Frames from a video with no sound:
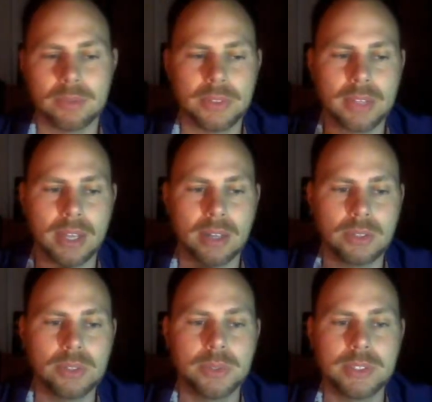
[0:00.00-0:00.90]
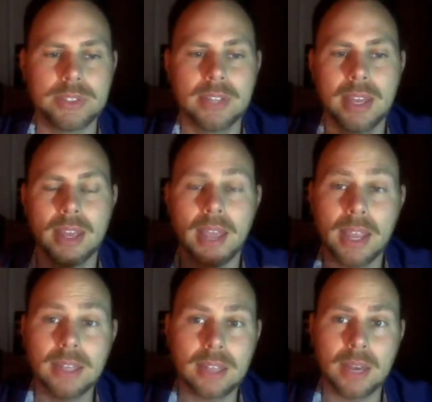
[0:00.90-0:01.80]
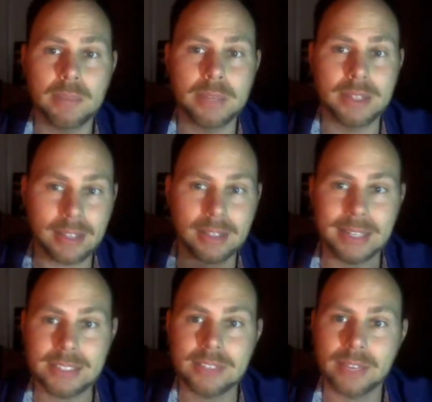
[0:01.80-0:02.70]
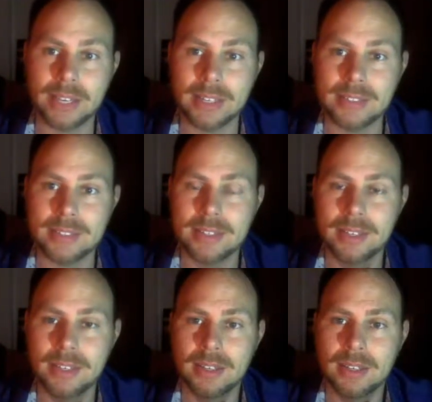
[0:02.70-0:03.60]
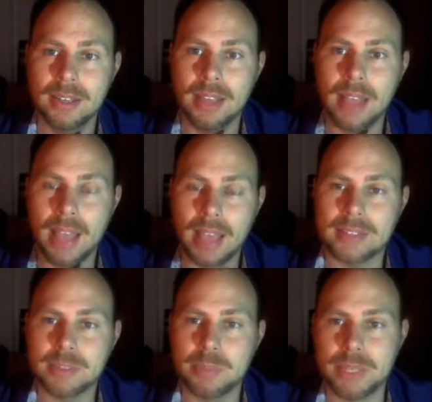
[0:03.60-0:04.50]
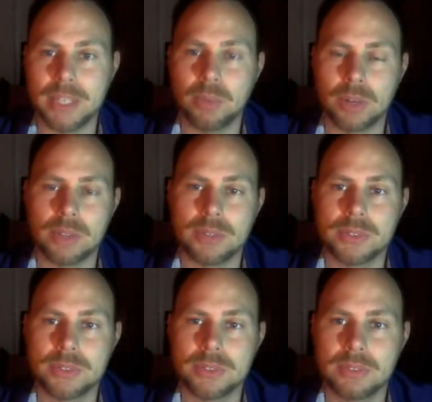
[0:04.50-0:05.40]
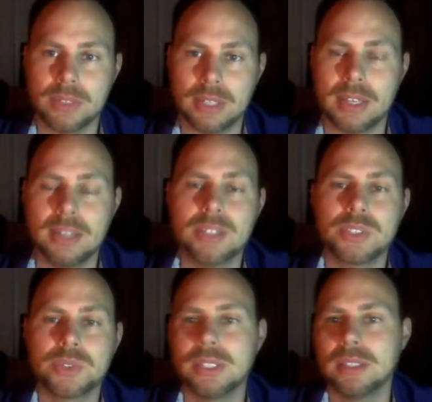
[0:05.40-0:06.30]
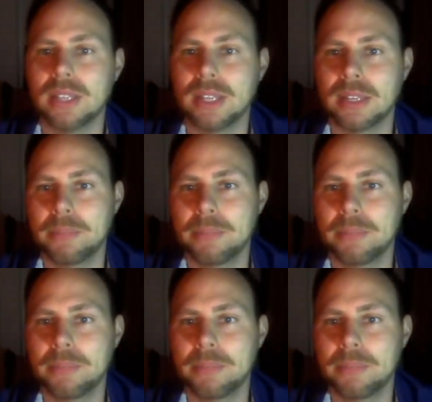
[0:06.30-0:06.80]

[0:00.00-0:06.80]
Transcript: what that'll do is any company that classifies as being one of those in that industry, like,